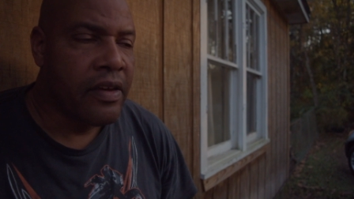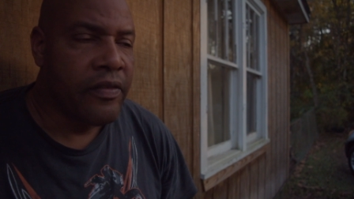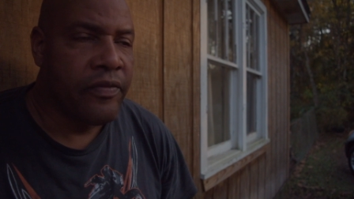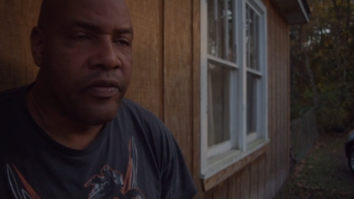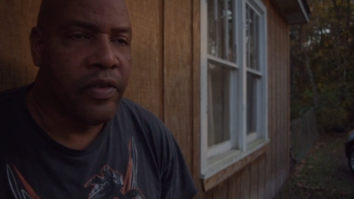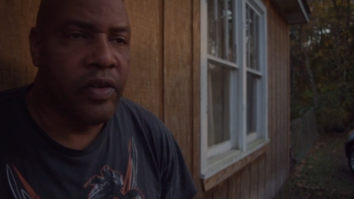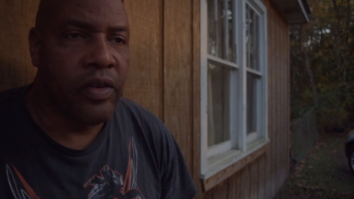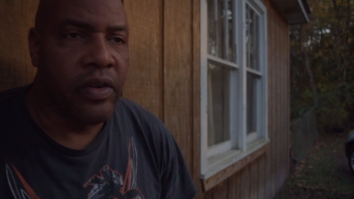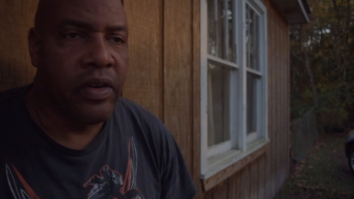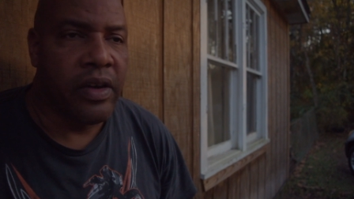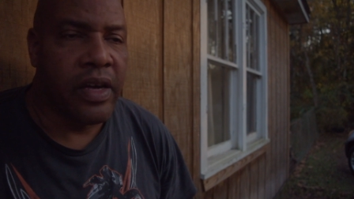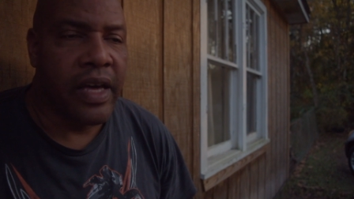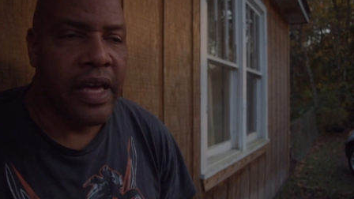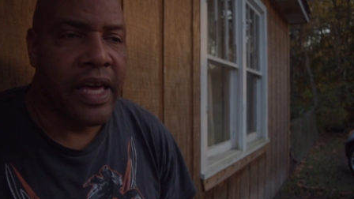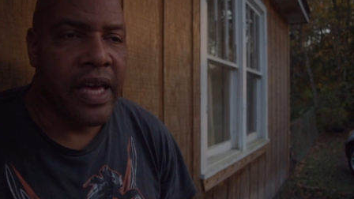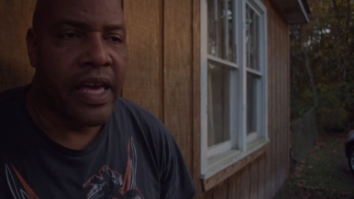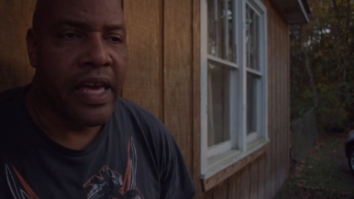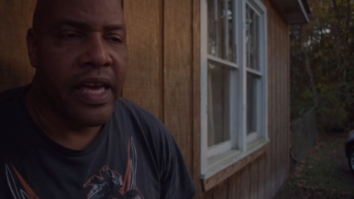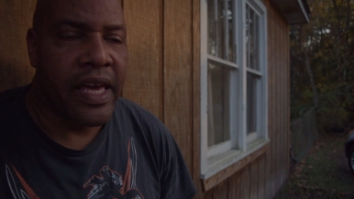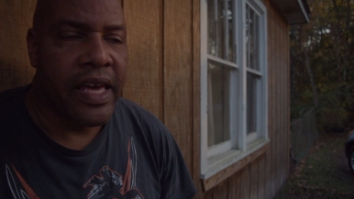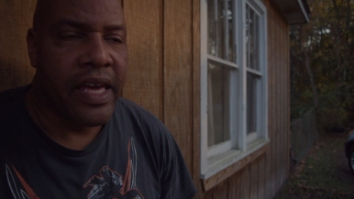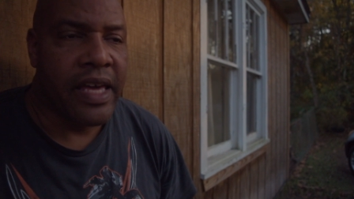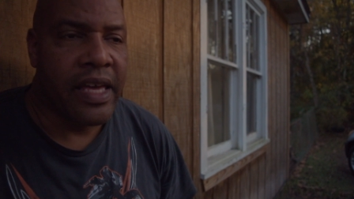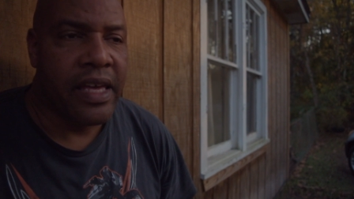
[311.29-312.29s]
for
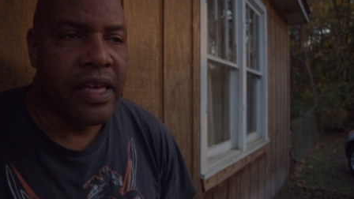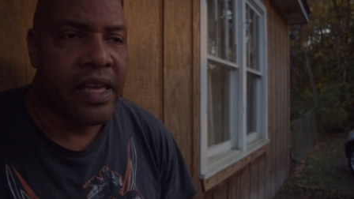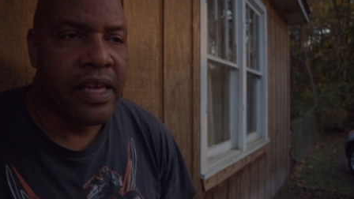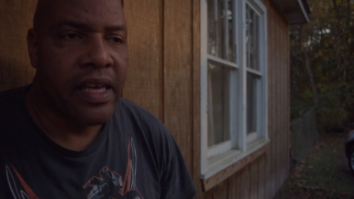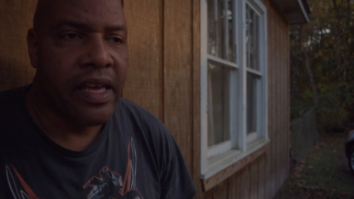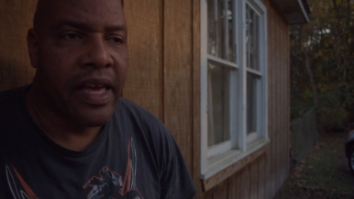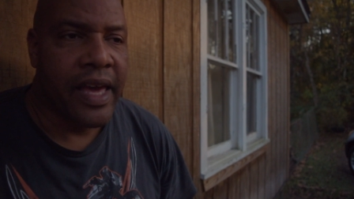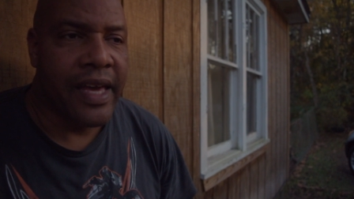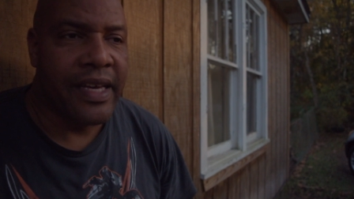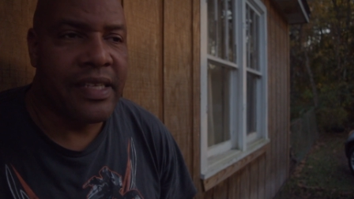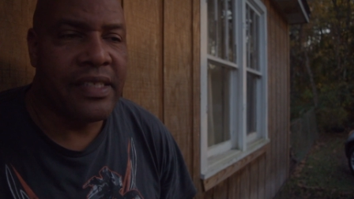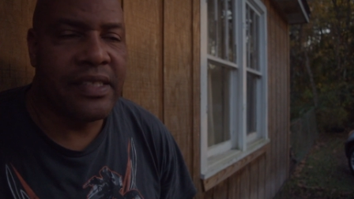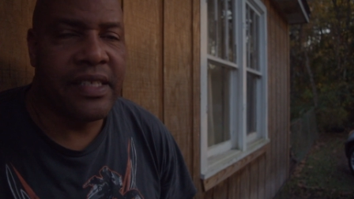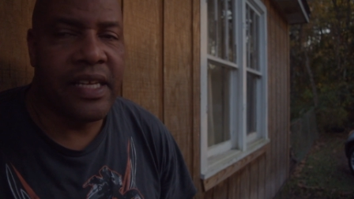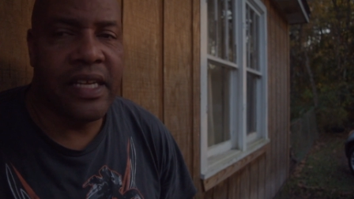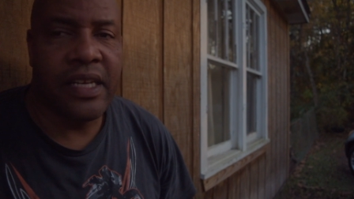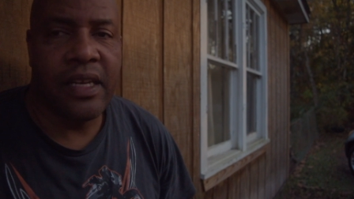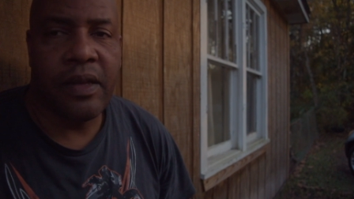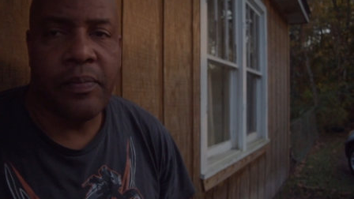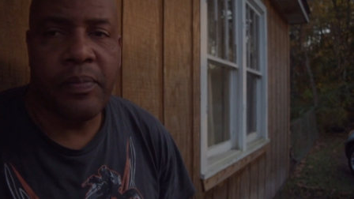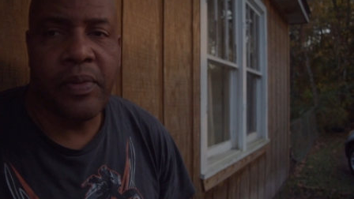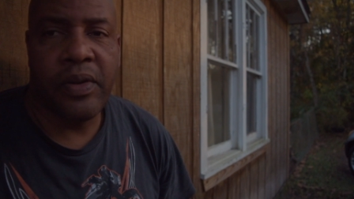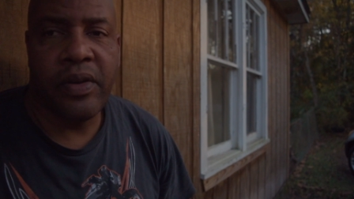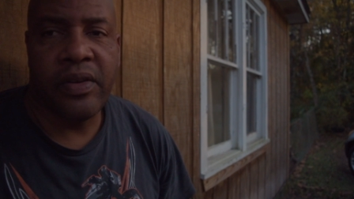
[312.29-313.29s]
a
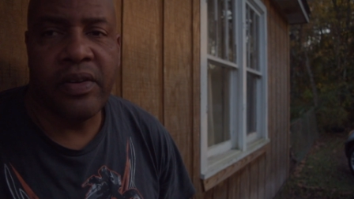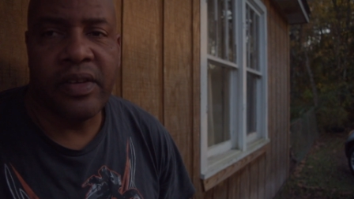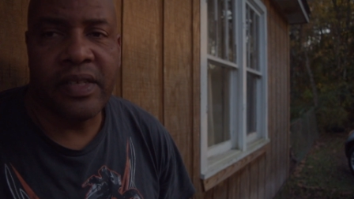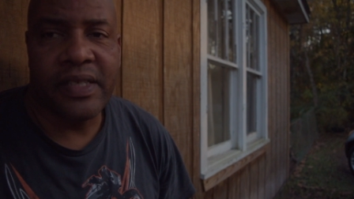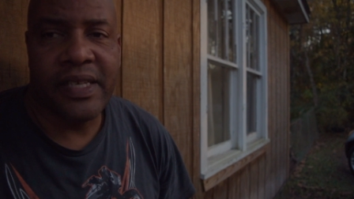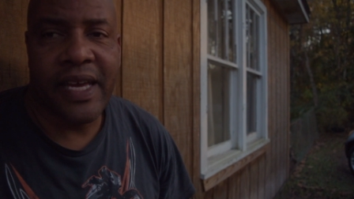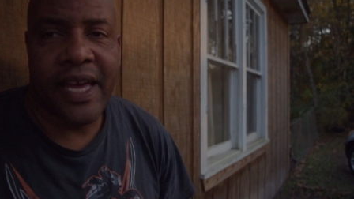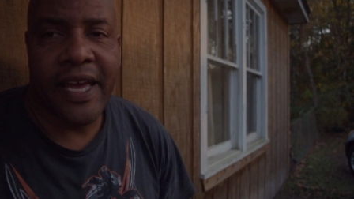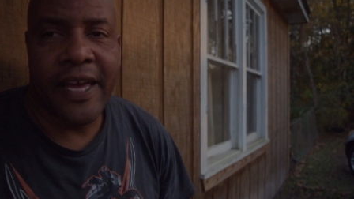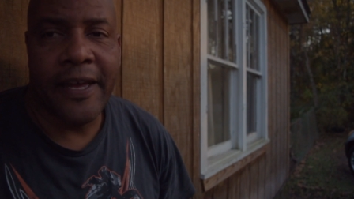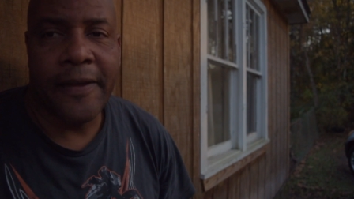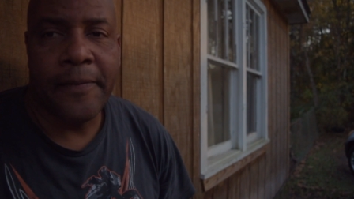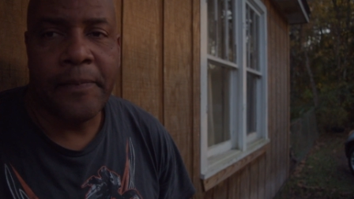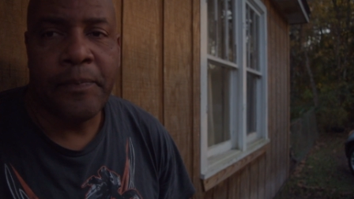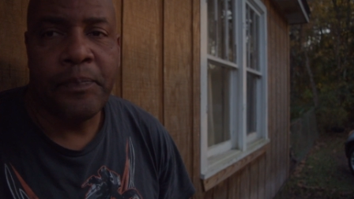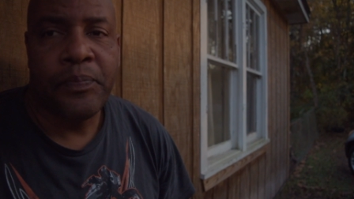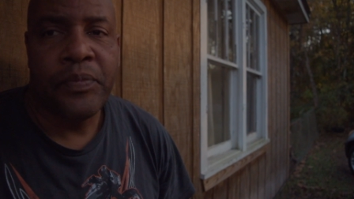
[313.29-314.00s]
extended period of time.